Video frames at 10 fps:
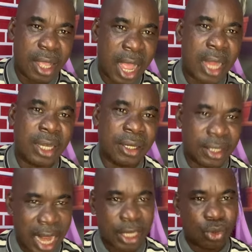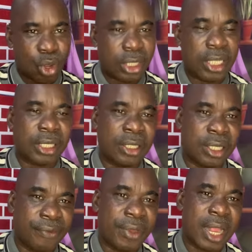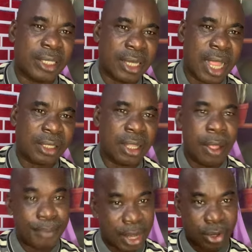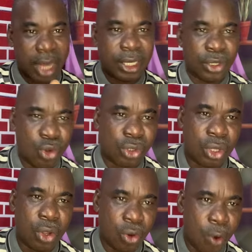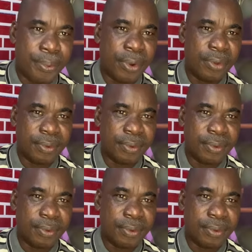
and that is what is giving Nigerians, particularly the youth, hope,